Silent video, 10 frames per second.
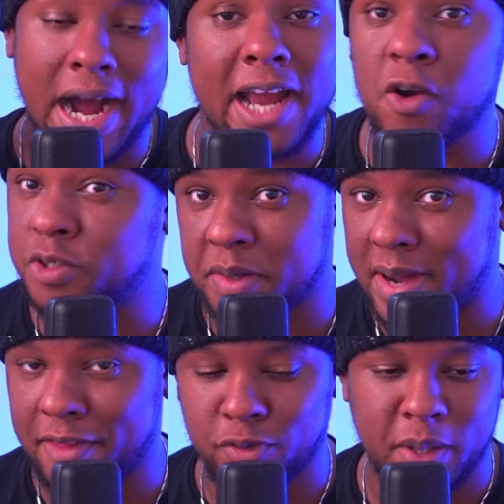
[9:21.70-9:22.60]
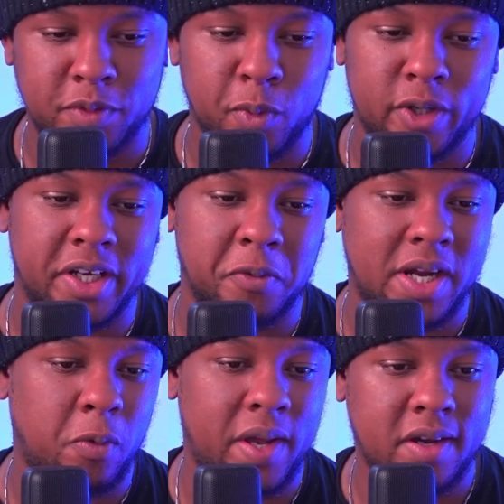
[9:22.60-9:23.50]
I go to the bathroom every morning when
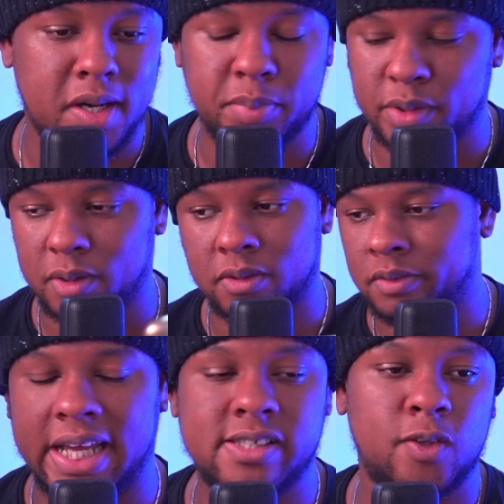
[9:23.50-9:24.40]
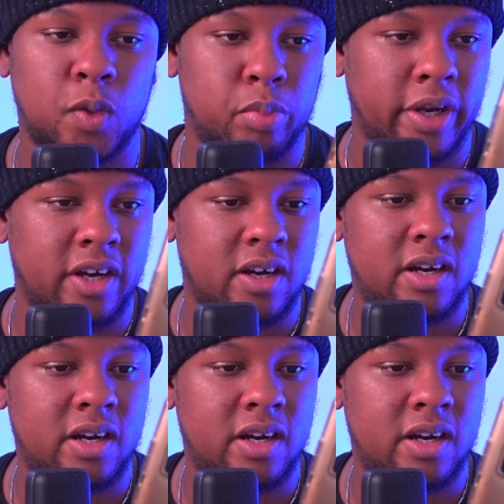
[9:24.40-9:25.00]
I wake up, so it's a no-brainer.